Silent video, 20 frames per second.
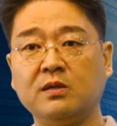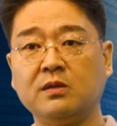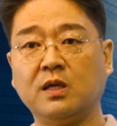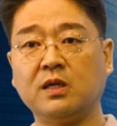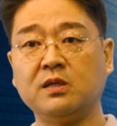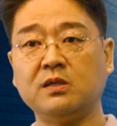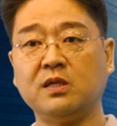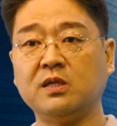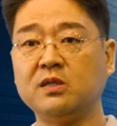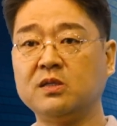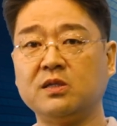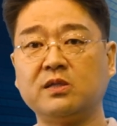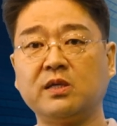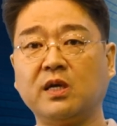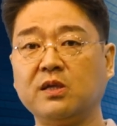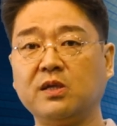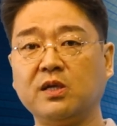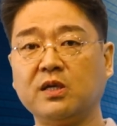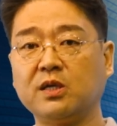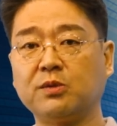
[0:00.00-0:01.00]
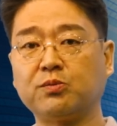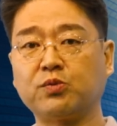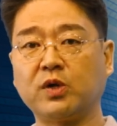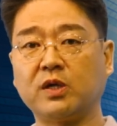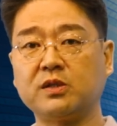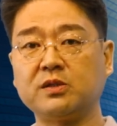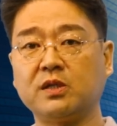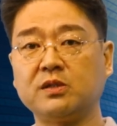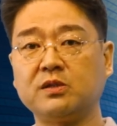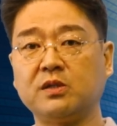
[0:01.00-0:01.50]
And in design thinking
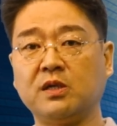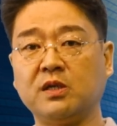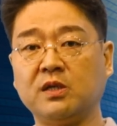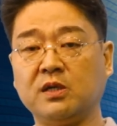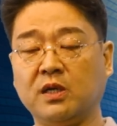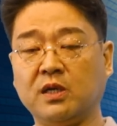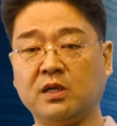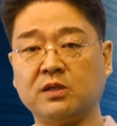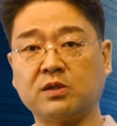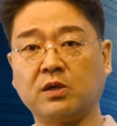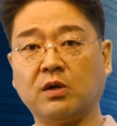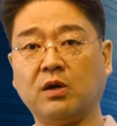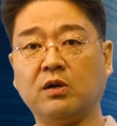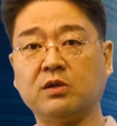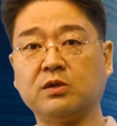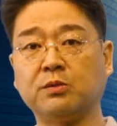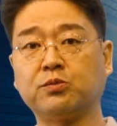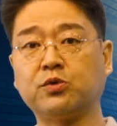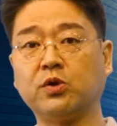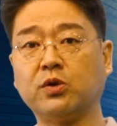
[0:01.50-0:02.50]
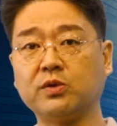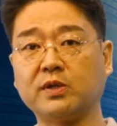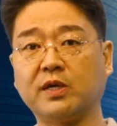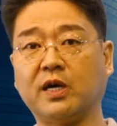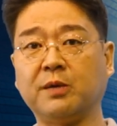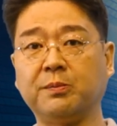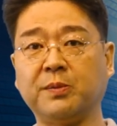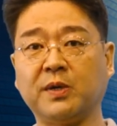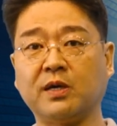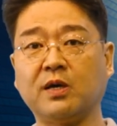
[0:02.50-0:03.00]
process, it is called
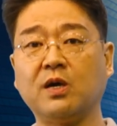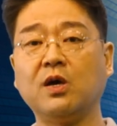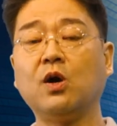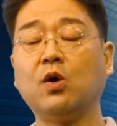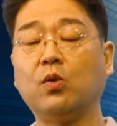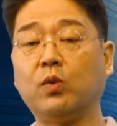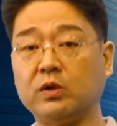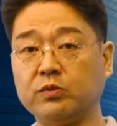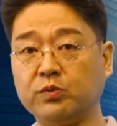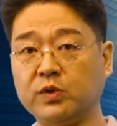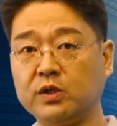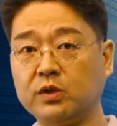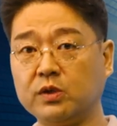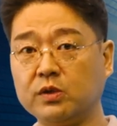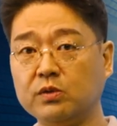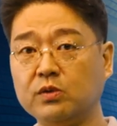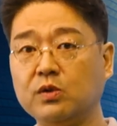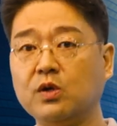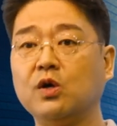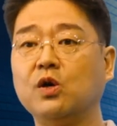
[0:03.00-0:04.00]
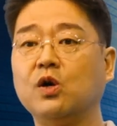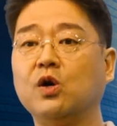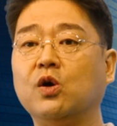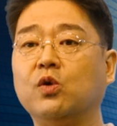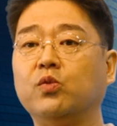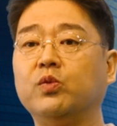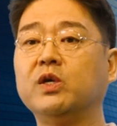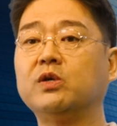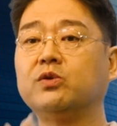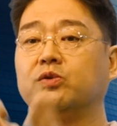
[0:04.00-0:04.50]
prototyping. What we do,
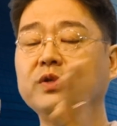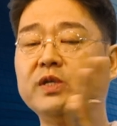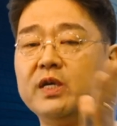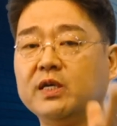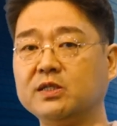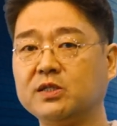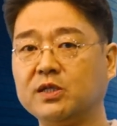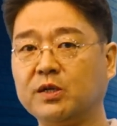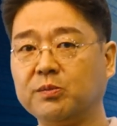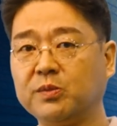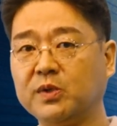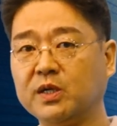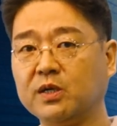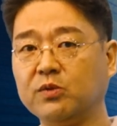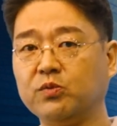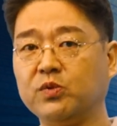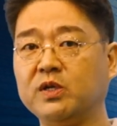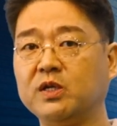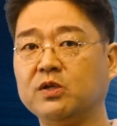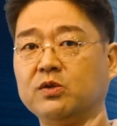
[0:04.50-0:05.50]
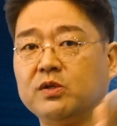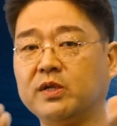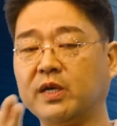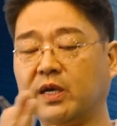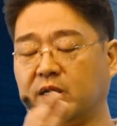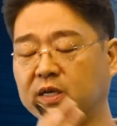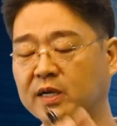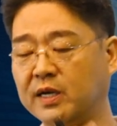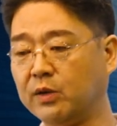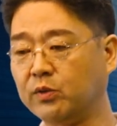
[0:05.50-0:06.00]
we create something, we need to
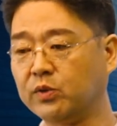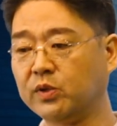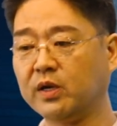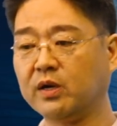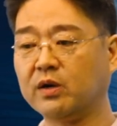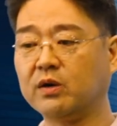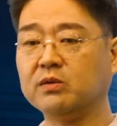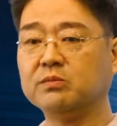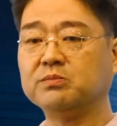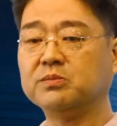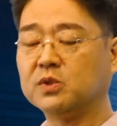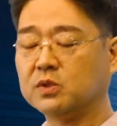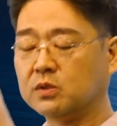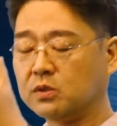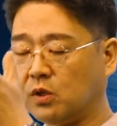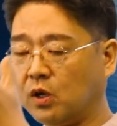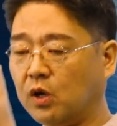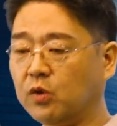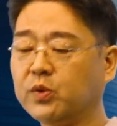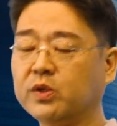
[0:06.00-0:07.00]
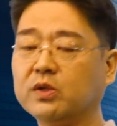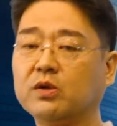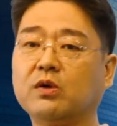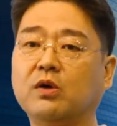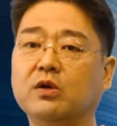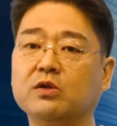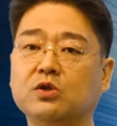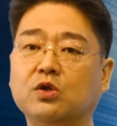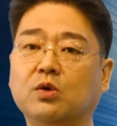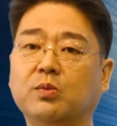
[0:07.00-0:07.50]
take it out there, talk with the
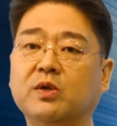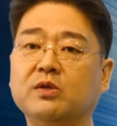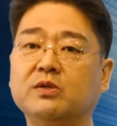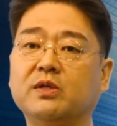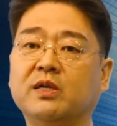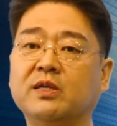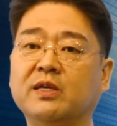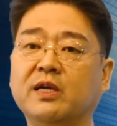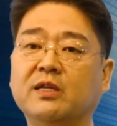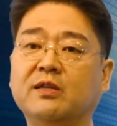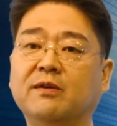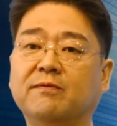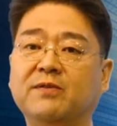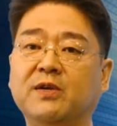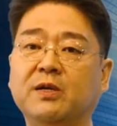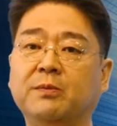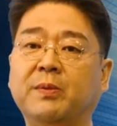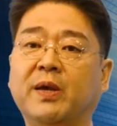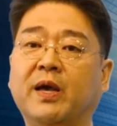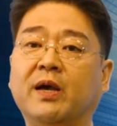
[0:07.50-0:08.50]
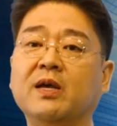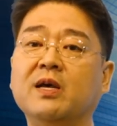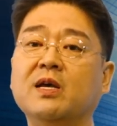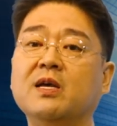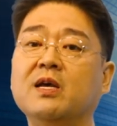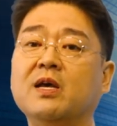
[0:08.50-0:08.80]
customers, and get the feedback.